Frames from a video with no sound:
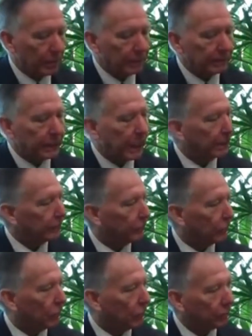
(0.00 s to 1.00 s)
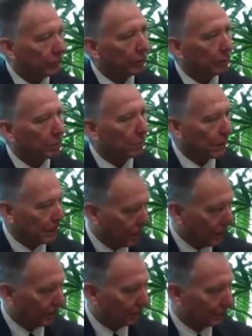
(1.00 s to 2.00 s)
B stands for
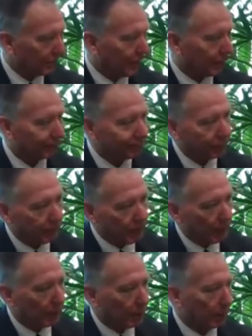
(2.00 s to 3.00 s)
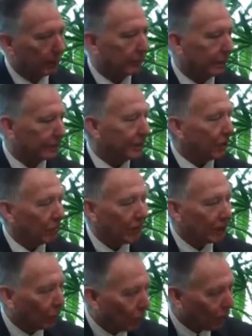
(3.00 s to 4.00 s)
becomes. Now, that's not
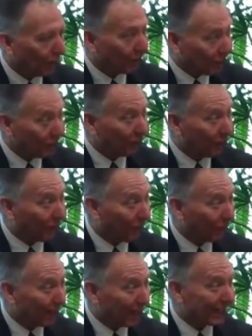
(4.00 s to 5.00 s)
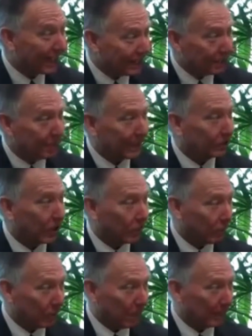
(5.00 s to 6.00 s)
really the word I'm looking for, but I need the B so
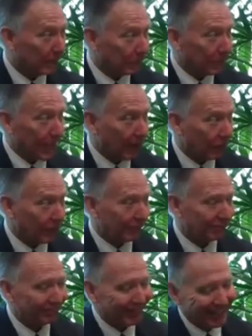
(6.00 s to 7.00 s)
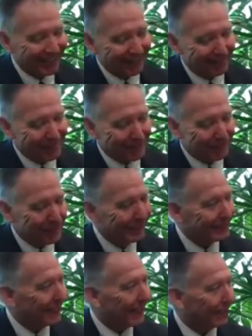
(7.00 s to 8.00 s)
I wouldn't mess up the acronym. But
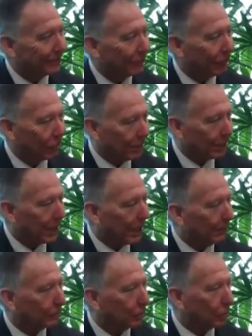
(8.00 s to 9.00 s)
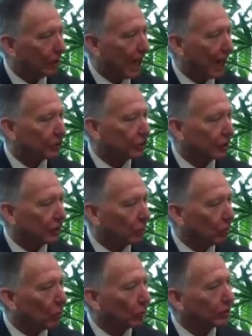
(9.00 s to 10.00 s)
B stands for becomes, or actually
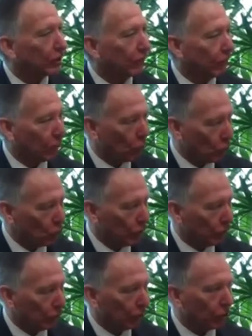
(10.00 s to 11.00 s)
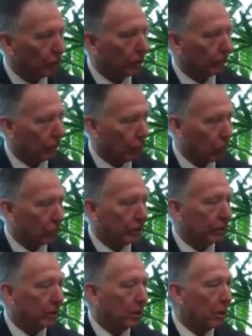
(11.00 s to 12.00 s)
the word is conversion, where you're
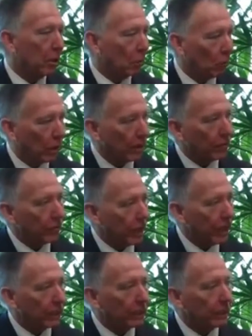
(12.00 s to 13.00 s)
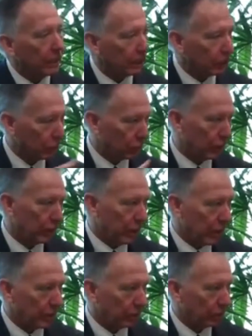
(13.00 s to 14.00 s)
converting one thing into
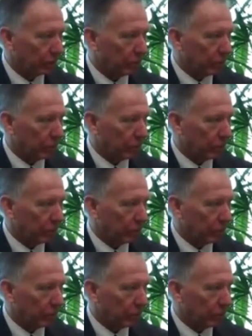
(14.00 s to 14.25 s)
another.